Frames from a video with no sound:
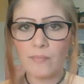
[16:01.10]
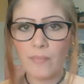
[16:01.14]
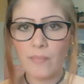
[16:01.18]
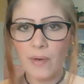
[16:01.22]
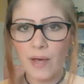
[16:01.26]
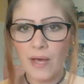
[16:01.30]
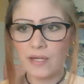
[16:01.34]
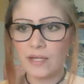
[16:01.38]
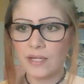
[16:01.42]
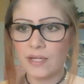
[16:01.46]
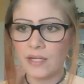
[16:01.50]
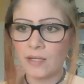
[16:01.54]

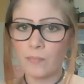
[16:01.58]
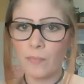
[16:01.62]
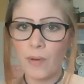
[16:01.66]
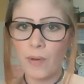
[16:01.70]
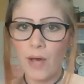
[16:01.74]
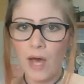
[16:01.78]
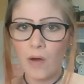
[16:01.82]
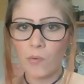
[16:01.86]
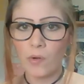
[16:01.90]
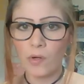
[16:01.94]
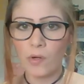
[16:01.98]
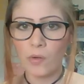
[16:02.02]
but
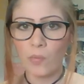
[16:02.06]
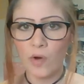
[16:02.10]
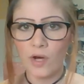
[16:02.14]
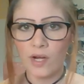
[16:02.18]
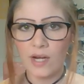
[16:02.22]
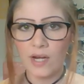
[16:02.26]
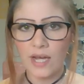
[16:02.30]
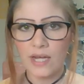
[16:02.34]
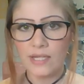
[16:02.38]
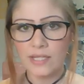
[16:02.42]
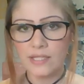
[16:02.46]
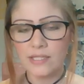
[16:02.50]
empower one
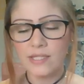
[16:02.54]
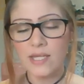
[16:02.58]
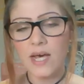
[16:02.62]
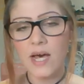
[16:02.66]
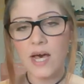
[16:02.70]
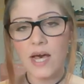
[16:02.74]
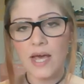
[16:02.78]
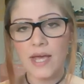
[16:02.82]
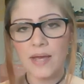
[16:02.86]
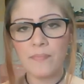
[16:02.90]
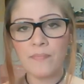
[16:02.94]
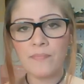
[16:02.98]
at a
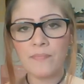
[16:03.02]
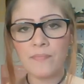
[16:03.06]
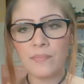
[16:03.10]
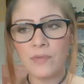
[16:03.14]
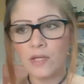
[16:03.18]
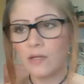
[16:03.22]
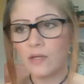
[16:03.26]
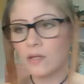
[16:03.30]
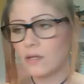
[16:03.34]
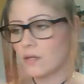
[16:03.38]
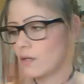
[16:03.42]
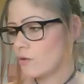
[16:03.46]
time
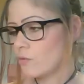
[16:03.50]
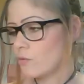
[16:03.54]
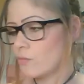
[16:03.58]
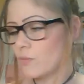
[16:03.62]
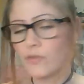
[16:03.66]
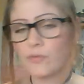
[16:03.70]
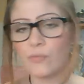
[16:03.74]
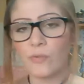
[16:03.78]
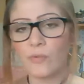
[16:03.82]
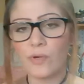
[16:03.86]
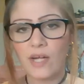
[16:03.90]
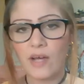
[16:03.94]

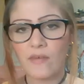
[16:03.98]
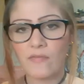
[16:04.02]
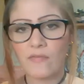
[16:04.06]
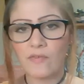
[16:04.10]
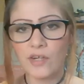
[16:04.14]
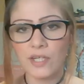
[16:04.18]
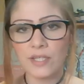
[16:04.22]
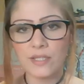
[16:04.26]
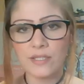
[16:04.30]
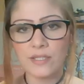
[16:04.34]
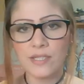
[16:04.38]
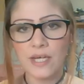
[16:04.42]
with whatever
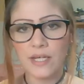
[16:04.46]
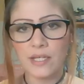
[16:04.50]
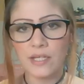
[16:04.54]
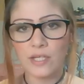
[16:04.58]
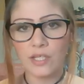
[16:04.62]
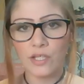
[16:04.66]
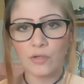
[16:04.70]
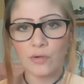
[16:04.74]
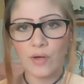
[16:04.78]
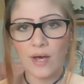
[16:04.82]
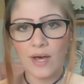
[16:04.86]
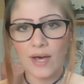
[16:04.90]
intent
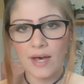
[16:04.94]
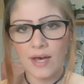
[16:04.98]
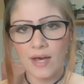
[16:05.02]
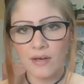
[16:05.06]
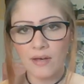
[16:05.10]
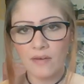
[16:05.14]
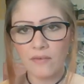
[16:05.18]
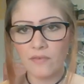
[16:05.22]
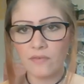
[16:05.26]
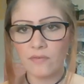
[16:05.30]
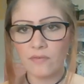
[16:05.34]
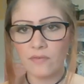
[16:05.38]
you
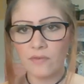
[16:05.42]
have.